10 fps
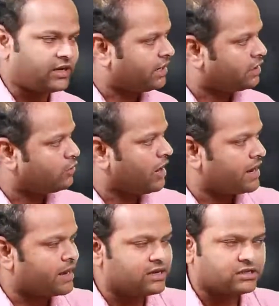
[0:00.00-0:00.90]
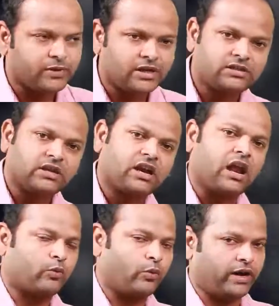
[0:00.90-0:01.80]
negative angles means
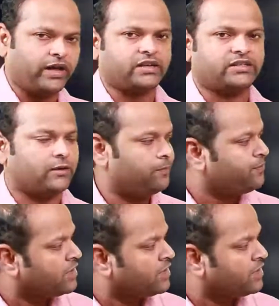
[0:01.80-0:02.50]
clockwise direction.